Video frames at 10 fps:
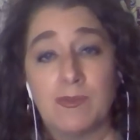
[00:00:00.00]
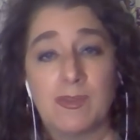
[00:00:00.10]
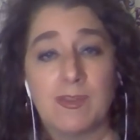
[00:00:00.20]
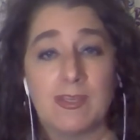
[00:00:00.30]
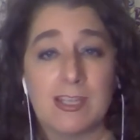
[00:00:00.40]

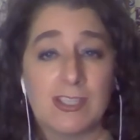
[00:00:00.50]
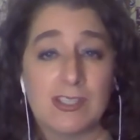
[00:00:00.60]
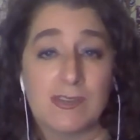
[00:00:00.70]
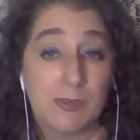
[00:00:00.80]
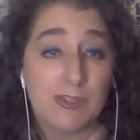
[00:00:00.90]
with the
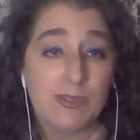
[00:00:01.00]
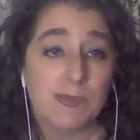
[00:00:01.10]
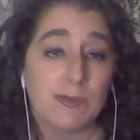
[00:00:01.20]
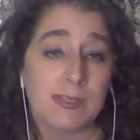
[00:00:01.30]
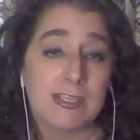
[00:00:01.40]
nation's first
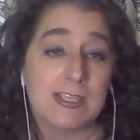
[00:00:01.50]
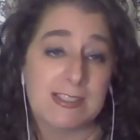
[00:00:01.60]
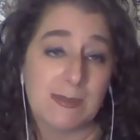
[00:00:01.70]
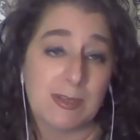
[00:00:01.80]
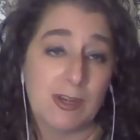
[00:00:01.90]
permanent
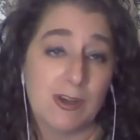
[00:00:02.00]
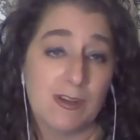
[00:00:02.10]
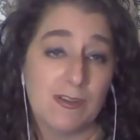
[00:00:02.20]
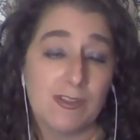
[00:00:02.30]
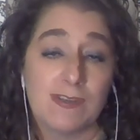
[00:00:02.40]
exhibit
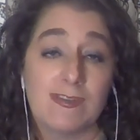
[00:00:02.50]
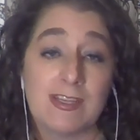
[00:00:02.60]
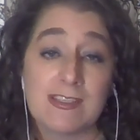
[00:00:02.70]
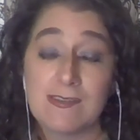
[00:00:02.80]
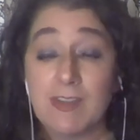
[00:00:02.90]
hall, serving
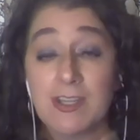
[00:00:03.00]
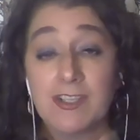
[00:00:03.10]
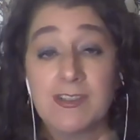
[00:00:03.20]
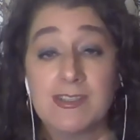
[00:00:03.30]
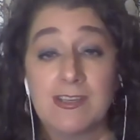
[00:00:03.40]
as
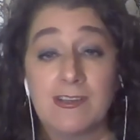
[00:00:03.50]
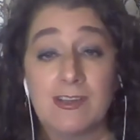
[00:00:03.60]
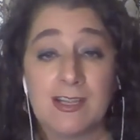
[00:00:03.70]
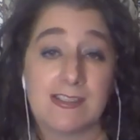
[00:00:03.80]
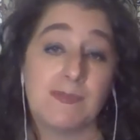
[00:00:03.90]
convention center,
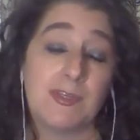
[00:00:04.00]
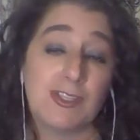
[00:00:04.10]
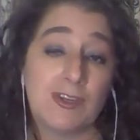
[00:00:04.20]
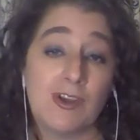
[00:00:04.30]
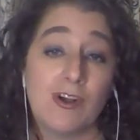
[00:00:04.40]

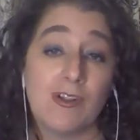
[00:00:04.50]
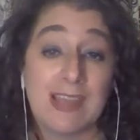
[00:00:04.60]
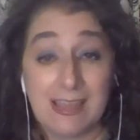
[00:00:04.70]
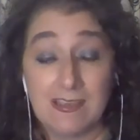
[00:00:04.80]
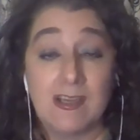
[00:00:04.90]
exhibition hall,
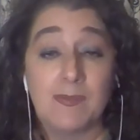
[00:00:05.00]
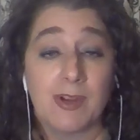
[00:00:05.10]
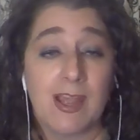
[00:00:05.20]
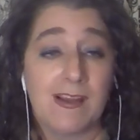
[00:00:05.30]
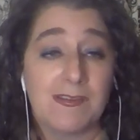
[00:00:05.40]
and
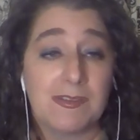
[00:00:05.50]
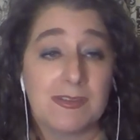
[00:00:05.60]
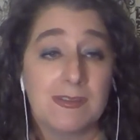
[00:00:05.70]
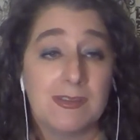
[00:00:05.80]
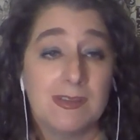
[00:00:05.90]
opera house.
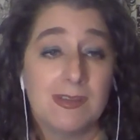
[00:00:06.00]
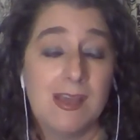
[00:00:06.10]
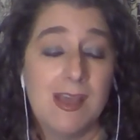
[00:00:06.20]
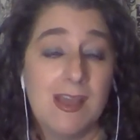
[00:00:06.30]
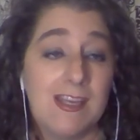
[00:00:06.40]

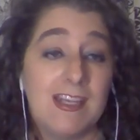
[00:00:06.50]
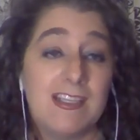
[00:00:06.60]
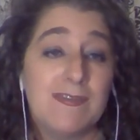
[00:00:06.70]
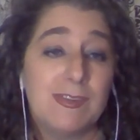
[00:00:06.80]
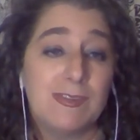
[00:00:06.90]
In
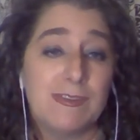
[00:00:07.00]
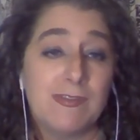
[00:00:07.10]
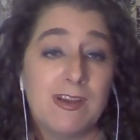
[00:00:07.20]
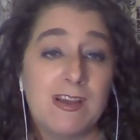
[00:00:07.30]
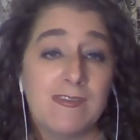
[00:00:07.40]

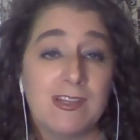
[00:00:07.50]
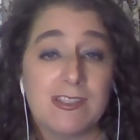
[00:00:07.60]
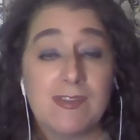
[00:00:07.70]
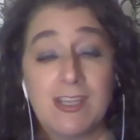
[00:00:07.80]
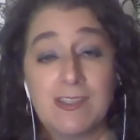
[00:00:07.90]
1955,
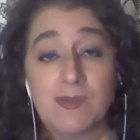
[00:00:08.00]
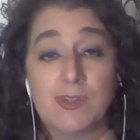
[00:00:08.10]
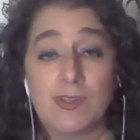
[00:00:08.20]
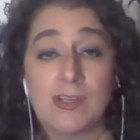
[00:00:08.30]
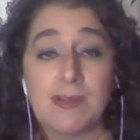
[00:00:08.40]
Las Vegas was
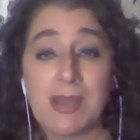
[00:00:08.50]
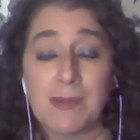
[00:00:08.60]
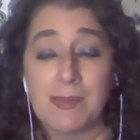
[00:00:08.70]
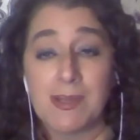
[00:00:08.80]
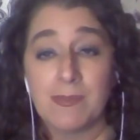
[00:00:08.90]
trying to map
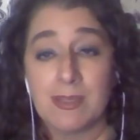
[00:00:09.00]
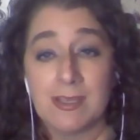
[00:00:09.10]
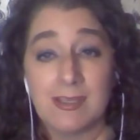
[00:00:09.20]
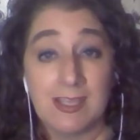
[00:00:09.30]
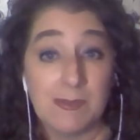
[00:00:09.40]
out a
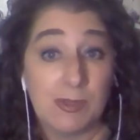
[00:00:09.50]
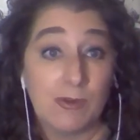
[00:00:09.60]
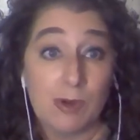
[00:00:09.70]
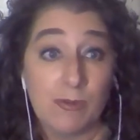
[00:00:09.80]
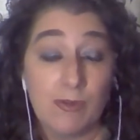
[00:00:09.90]
plan to keep the
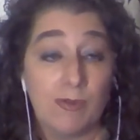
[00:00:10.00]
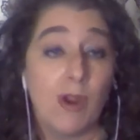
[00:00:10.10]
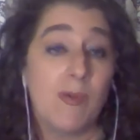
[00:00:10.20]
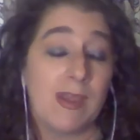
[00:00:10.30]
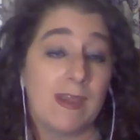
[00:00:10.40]
growth
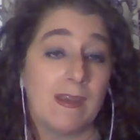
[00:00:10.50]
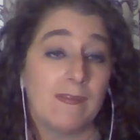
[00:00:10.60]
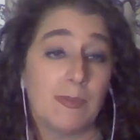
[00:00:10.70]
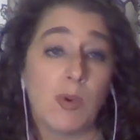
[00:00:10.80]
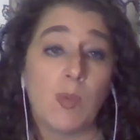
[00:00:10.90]
growing
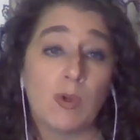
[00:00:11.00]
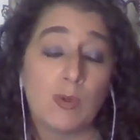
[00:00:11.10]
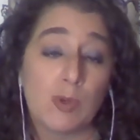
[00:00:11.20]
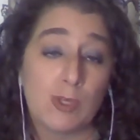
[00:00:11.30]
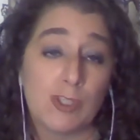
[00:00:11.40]
from a World
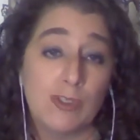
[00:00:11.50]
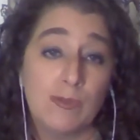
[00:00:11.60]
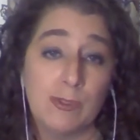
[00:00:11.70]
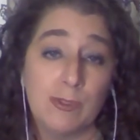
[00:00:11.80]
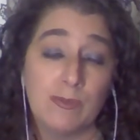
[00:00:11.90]
War II
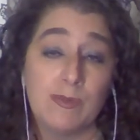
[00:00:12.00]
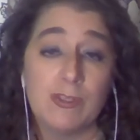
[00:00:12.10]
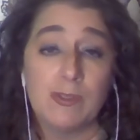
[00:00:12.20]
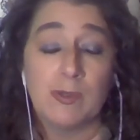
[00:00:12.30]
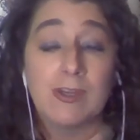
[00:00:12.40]
boom
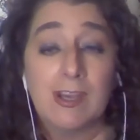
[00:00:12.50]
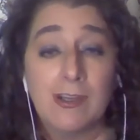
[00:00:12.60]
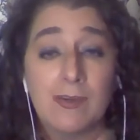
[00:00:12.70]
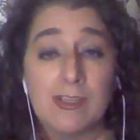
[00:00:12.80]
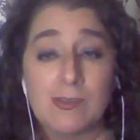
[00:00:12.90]
due to a
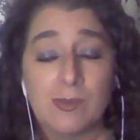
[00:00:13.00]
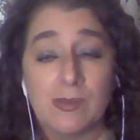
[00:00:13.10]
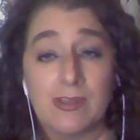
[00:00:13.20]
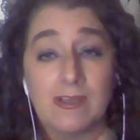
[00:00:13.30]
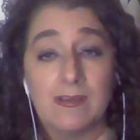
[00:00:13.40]
gunnery school
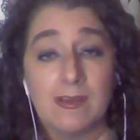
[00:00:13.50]
there.